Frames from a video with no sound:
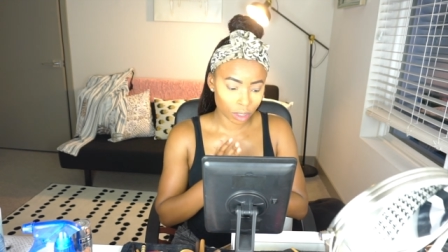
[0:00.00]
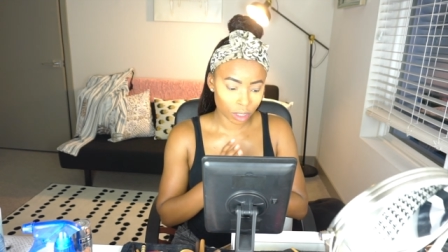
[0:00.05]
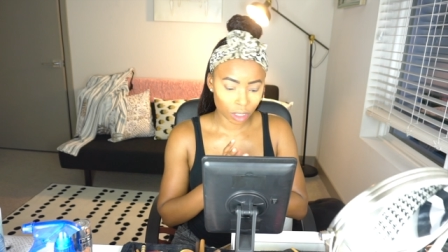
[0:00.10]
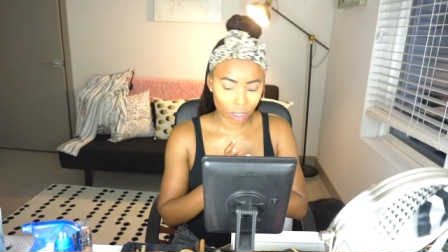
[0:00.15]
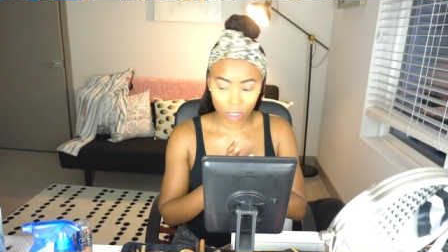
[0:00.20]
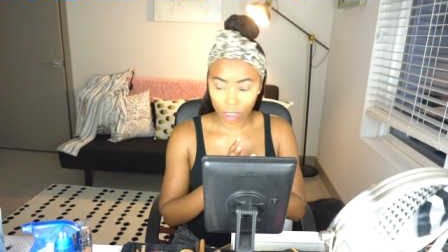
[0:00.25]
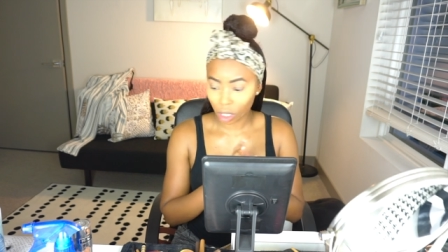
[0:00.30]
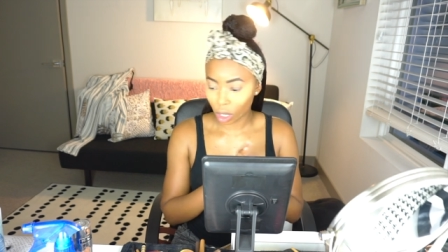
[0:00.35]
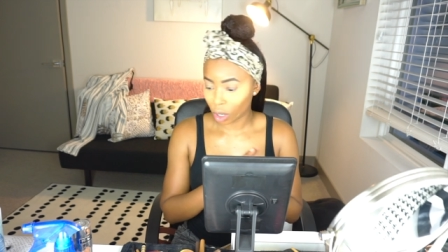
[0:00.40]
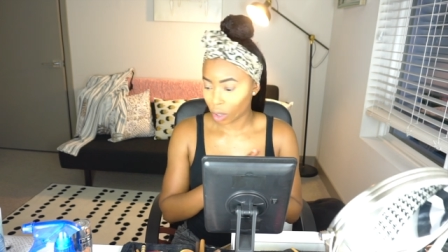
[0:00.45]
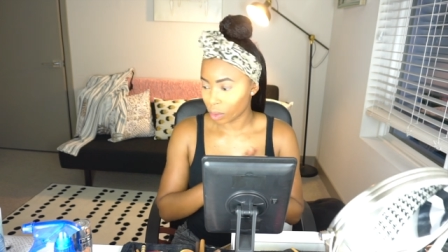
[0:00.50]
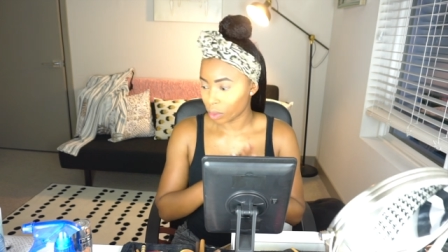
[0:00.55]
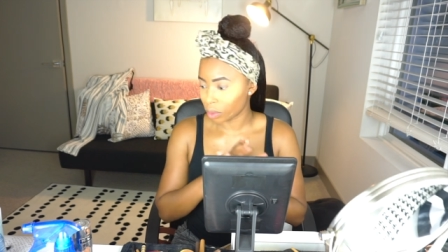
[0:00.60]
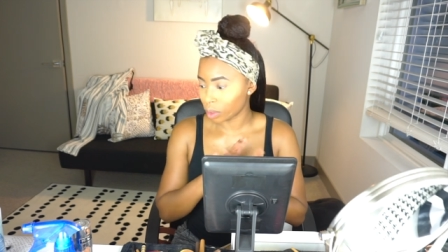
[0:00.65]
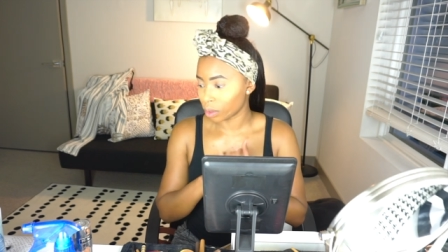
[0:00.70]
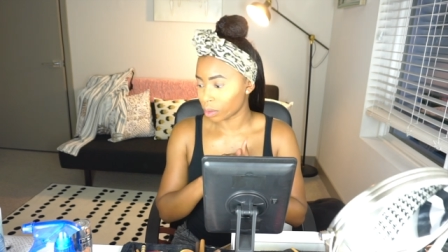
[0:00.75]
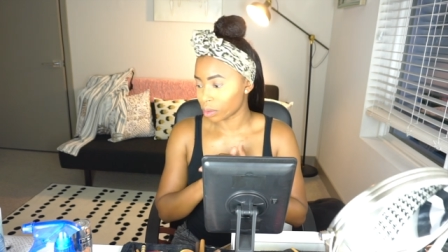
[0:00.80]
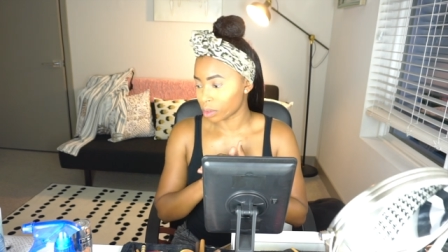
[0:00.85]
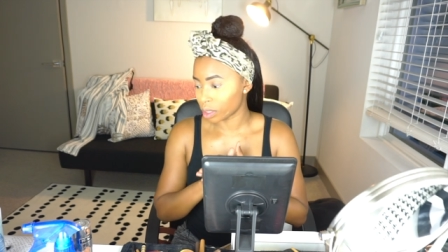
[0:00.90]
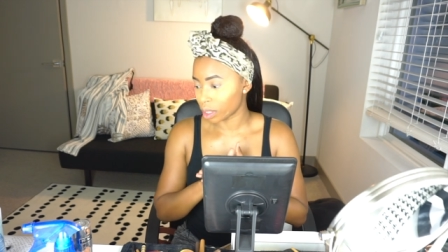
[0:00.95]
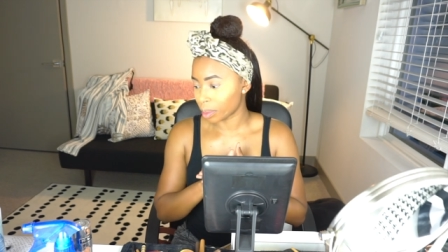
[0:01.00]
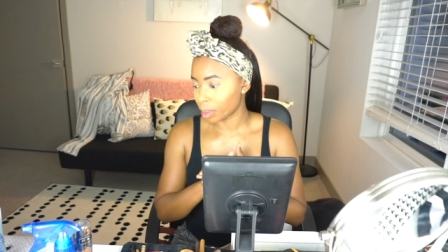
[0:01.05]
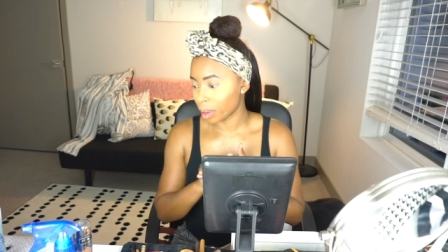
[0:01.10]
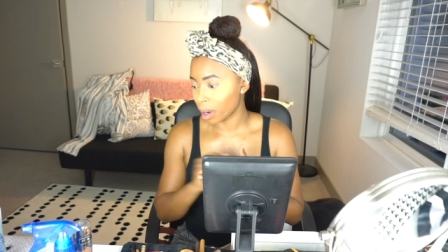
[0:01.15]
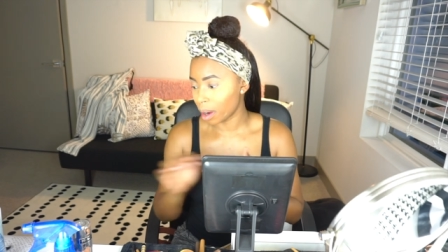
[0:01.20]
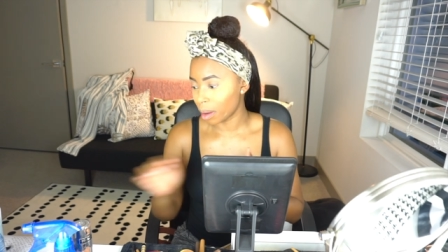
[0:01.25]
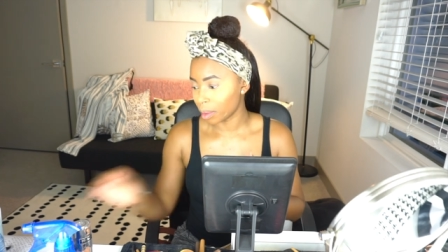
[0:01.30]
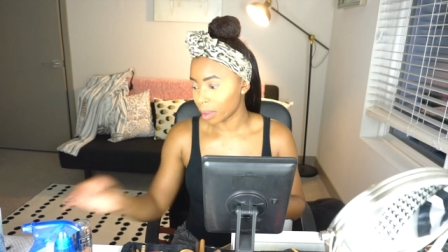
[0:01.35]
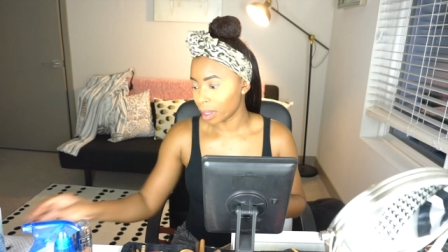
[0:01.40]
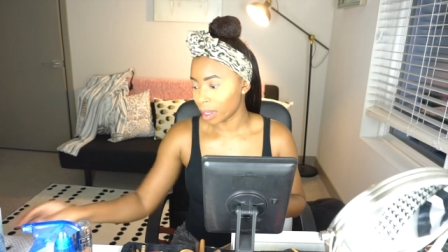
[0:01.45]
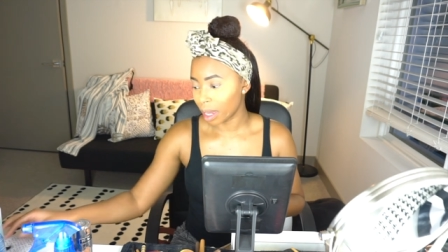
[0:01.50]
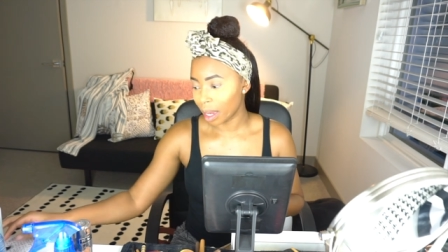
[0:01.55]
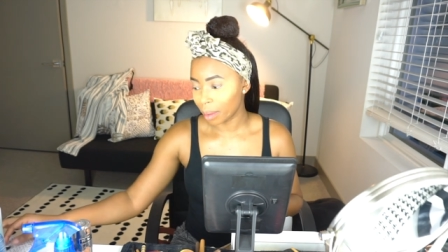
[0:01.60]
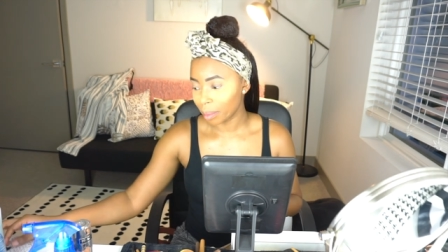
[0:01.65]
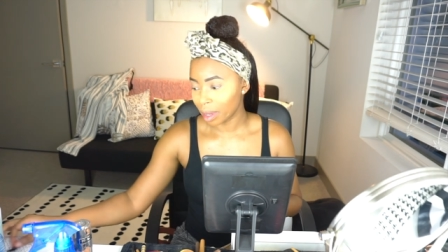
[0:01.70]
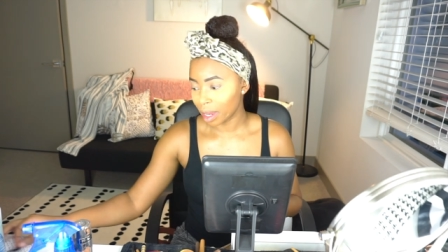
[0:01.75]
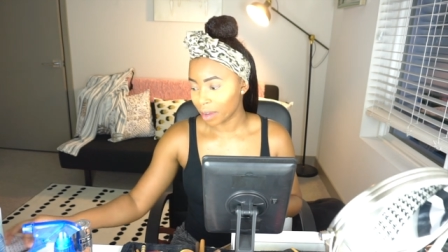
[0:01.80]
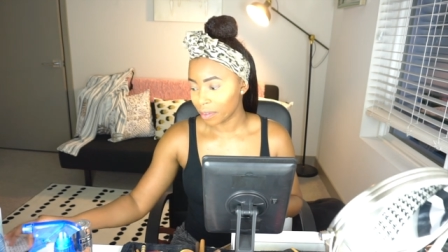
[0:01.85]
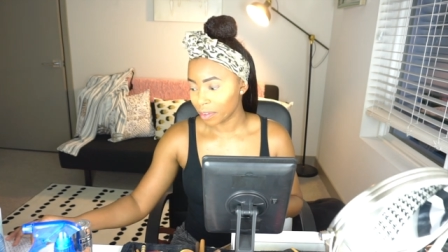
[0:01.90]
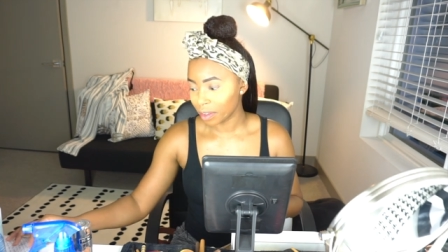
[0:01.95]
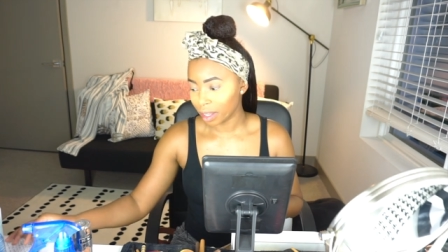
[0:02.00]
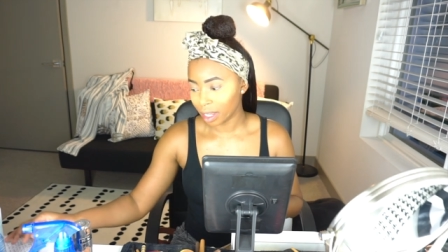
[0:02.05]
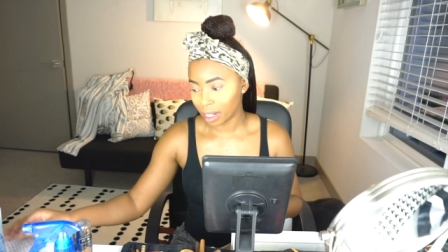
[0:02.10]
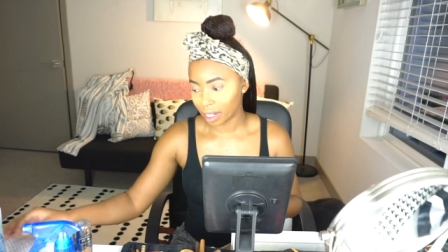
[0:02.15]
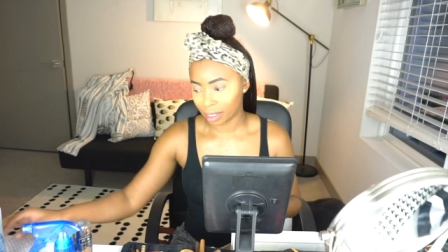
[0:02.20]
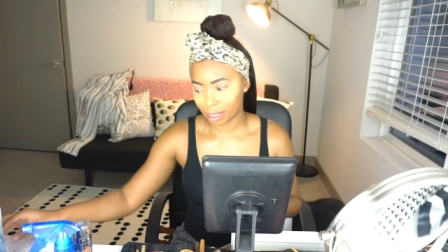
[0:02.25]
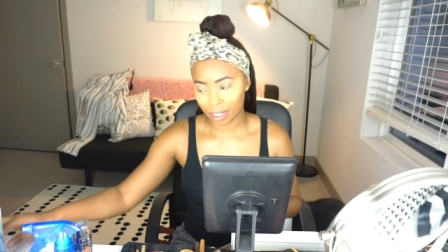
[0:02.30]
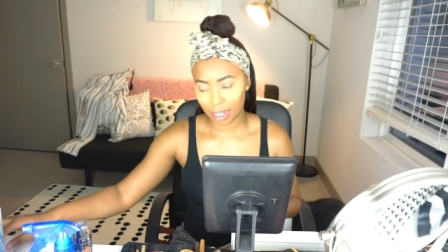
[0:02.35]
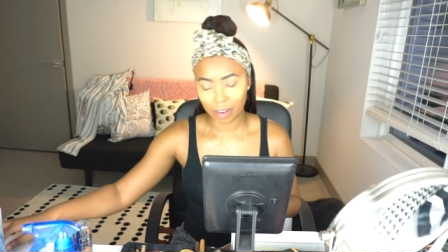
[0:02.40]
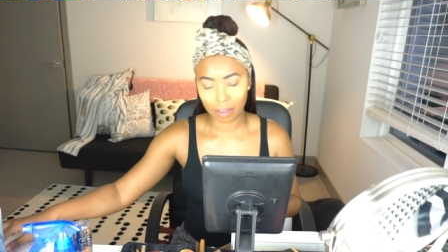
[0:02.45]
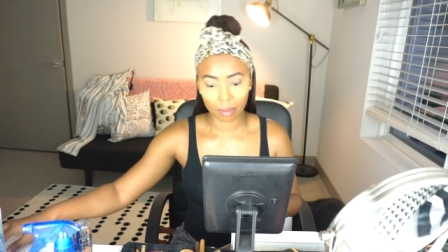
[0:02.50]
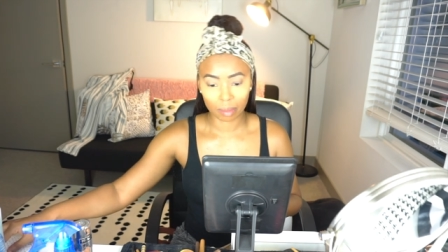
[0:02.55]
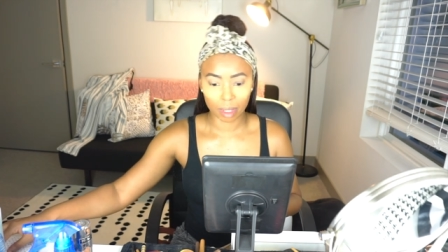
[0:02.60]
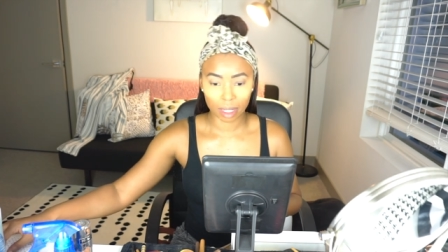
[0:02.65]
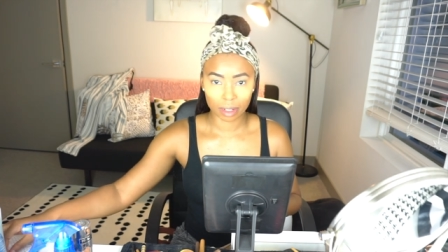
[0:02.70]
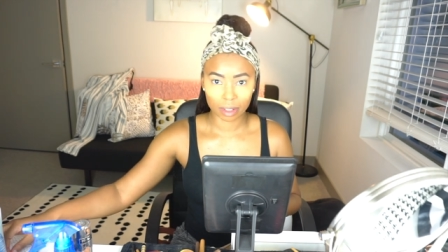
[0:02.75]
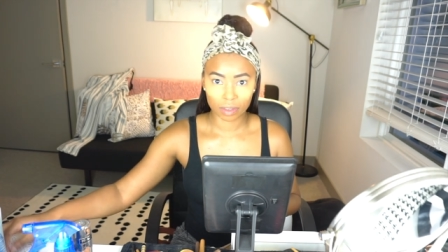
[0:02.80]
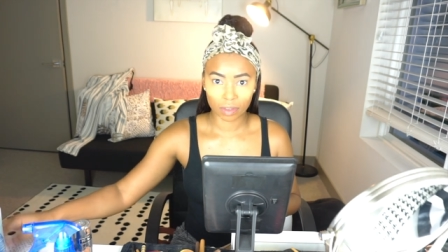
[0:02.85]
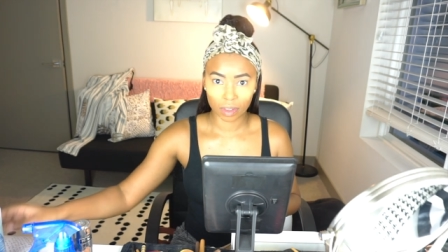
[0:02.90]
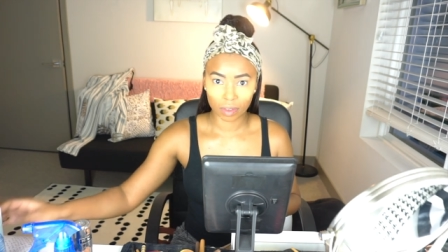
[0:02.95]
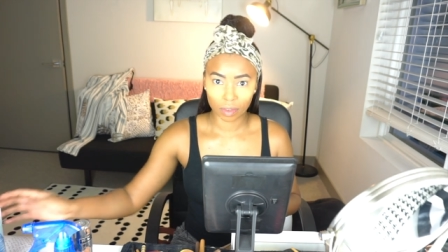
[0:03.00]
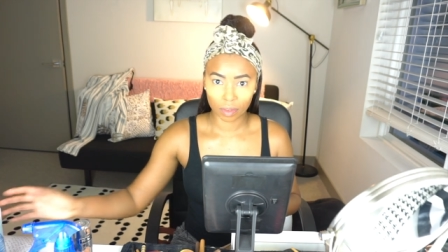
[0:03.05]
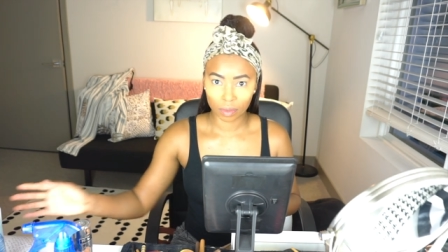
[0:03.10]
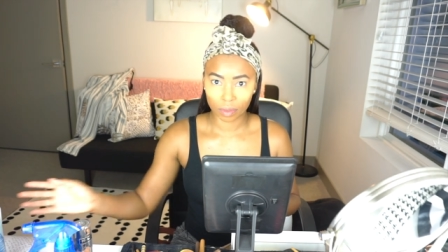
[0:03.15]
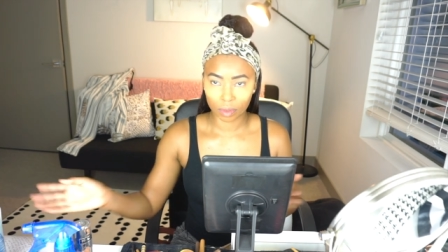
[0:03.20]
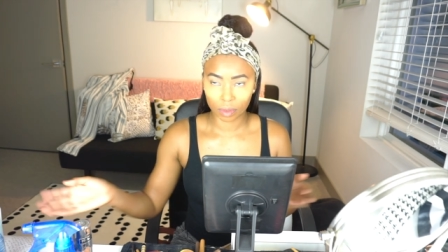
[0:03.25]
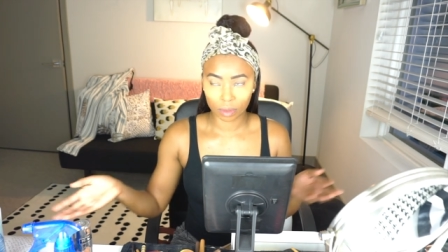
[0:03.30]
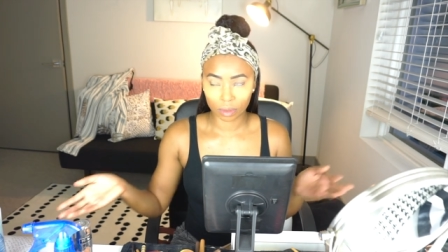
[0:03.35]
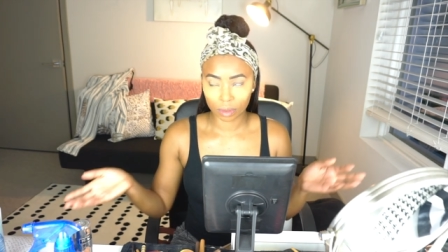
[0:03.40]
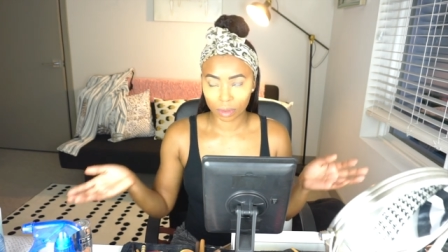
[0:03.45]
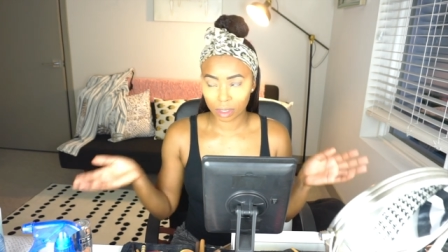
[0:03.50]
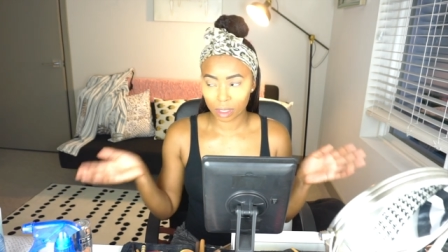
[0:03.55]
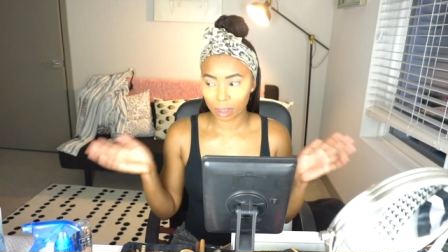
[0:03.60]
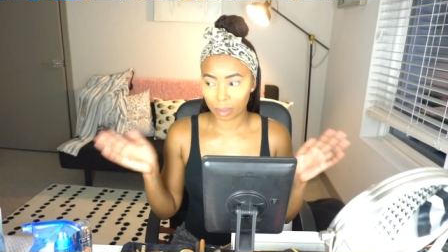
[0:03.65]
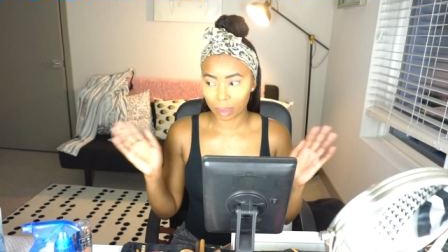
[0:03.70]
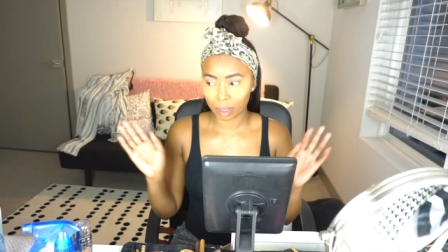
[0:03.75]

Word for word: So those are probably, I mean, I feel like that's everybody's favorite foods,